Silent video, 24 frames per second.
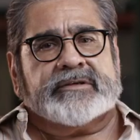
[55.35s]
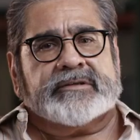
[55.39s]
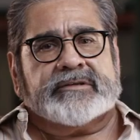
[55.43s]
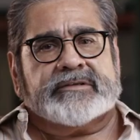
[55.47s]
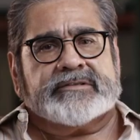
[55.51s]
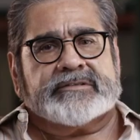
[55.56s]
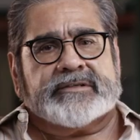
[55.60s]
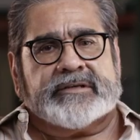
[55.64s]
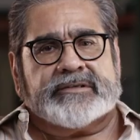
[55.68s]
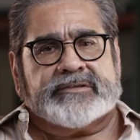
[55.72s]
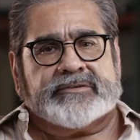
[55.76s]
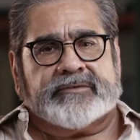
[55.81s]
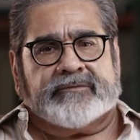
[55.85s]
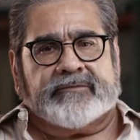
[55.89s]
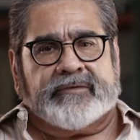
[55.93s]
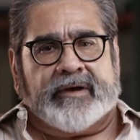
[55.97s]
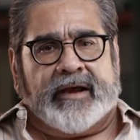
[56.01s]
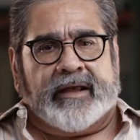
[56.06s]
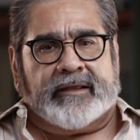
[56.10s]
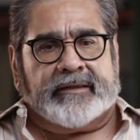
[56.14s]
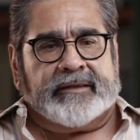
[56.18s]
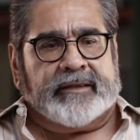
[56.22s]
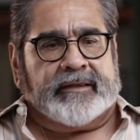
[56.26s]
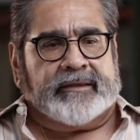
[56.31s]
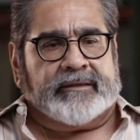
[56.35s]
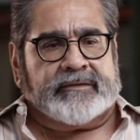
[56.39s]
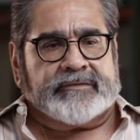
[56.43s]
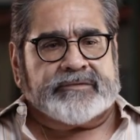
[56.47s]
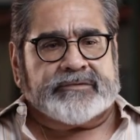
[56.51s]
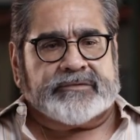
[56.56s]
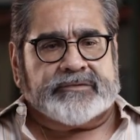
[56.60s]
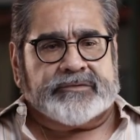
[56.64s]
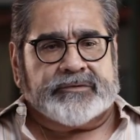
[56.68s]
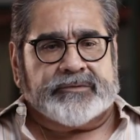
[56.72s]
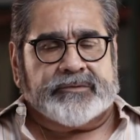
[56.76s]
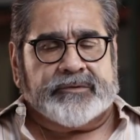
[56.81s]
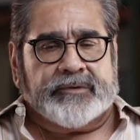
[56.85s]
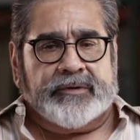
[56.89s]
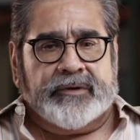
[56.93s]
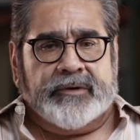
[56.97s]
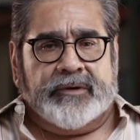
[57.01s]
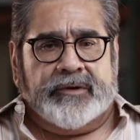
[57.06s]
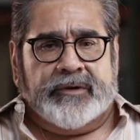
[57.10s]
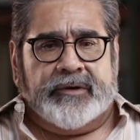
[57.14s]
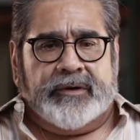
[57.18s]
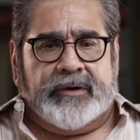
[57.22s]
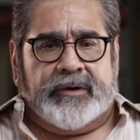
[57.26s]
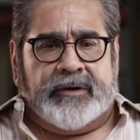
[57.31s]
in the Central Valley is to
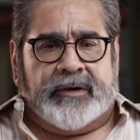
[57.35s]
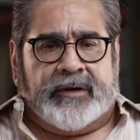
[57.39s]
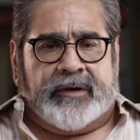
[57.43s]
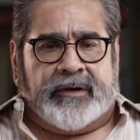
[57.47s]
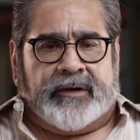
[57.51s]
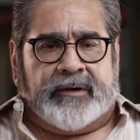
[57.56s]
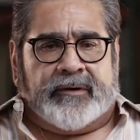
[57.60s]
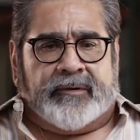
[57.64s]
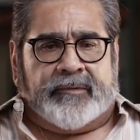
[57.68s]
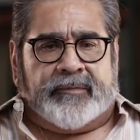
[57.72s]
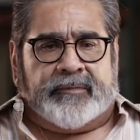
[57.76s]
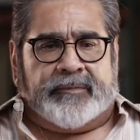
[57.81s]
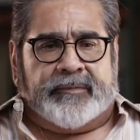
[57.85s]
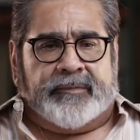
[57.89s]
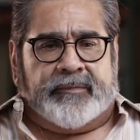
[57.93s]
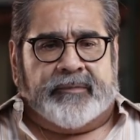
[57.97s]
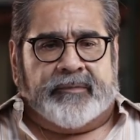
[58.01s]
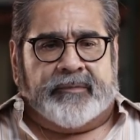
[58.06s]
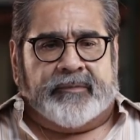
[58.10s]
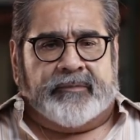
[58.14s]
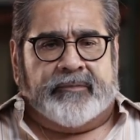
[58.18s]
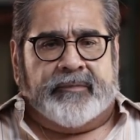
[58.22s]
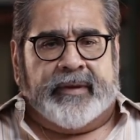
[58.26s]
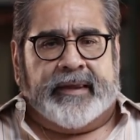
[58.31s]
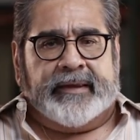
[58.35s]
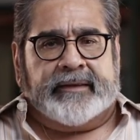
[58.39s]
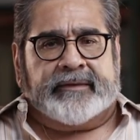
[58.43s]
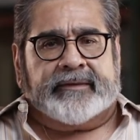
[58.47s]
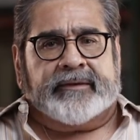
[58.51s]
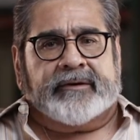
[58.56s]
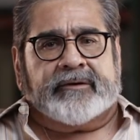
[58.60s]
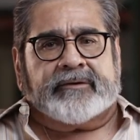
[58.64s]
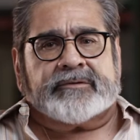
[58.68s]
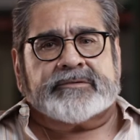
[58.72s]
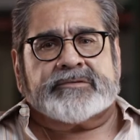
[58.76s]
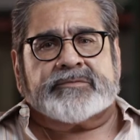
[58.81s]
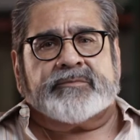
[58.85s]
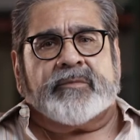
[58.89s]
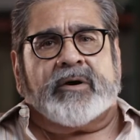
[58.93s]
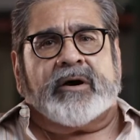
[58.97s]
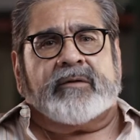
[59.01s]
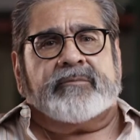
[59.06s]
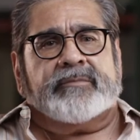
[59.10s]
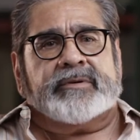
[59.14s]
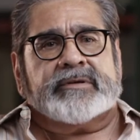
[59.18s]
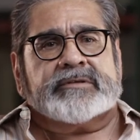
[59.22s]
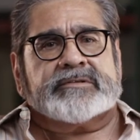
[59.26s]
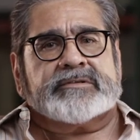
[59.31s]
uh, make their small
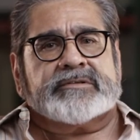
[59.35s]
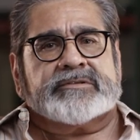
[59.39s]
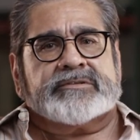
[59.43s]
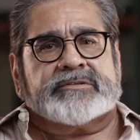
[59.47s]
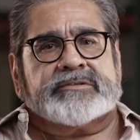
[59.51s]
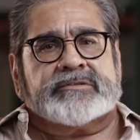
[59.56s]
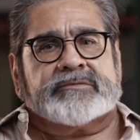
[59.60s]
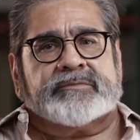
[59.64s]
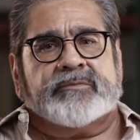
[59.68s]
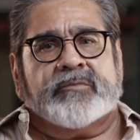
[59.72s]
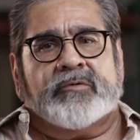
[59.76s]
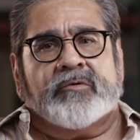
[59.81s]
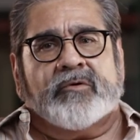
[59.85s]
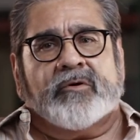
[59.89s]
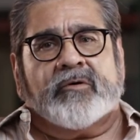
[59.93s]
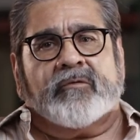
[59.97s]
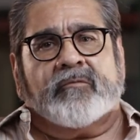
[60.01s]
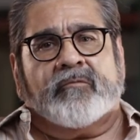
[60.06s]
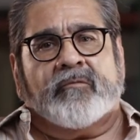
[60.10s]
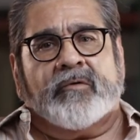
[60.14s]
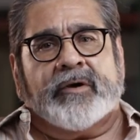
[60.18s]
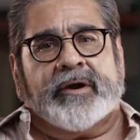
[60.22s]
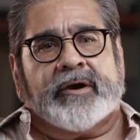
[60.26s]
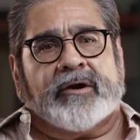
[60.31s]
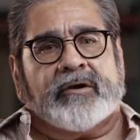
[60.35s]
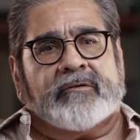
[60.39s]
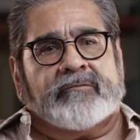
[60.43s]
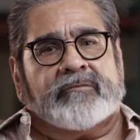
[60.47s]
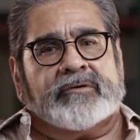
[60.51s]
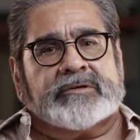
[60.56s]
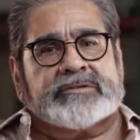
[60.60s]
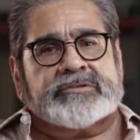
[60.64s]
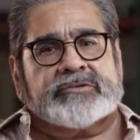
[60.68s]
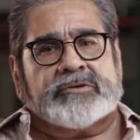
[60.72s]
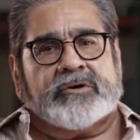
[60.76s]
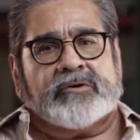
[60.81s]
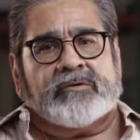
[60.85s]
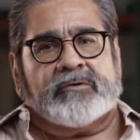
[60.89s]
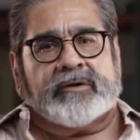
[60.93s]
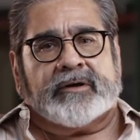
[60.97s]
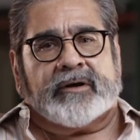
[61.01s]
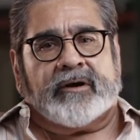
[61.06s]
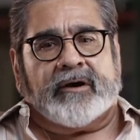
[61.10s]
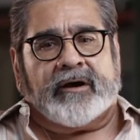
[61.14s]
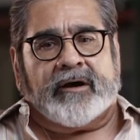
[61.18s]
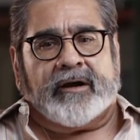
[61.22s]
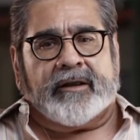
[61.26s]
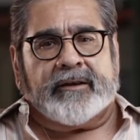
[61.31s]
businesses more aware of what's going
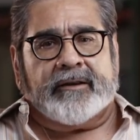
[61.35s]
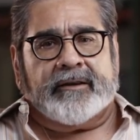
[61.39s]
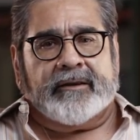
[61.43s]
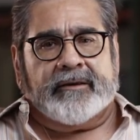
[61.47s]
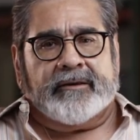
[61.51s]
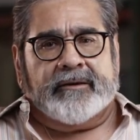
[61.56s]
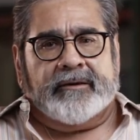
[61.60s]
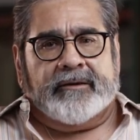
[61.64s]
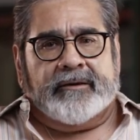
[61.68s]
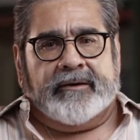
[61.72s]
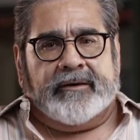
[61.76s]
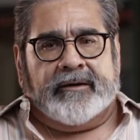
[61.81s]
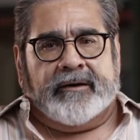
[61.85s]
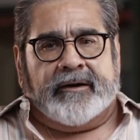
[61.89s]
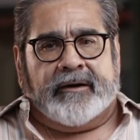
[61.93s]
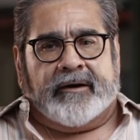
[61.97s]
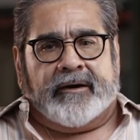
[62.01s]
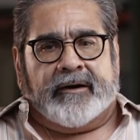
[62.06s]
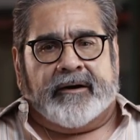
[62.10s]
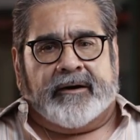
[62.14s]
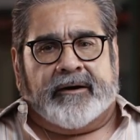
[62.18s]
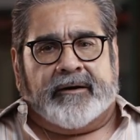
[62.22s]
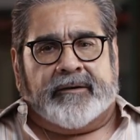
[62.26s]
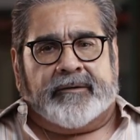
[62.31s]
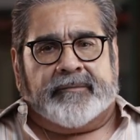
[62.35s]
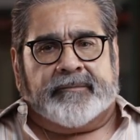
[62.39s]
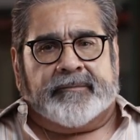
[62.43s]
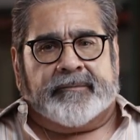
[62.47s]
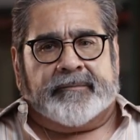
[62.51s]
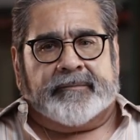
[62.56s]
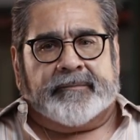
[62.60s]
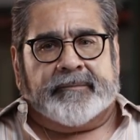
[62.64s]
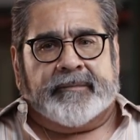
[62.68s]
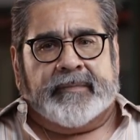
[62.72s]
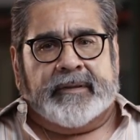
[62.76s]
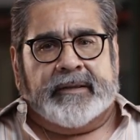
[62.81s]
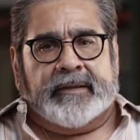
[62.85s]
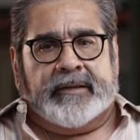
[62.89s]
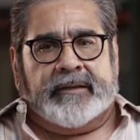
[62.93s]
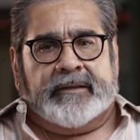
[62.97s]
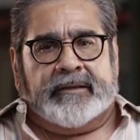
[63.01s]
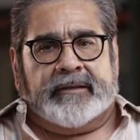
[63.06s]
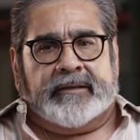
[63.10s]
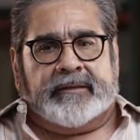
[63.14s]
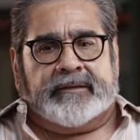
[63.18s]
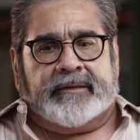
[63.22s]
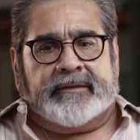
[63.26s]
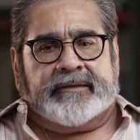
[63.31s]
on. Um,
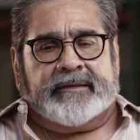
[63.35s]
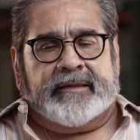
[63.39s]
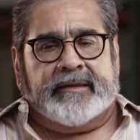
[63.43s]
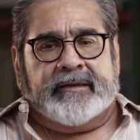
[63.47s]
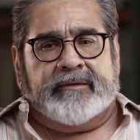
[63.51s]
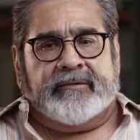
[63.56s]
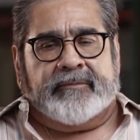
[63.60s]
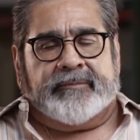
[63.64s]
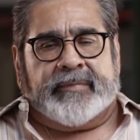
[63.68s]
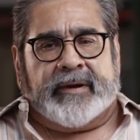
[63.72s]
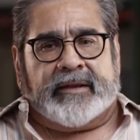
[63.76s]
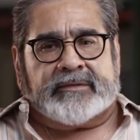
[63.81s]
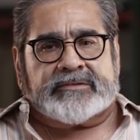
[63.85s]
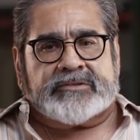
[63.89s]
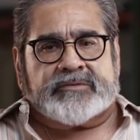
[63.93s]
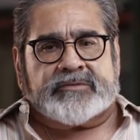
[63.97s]
the thing about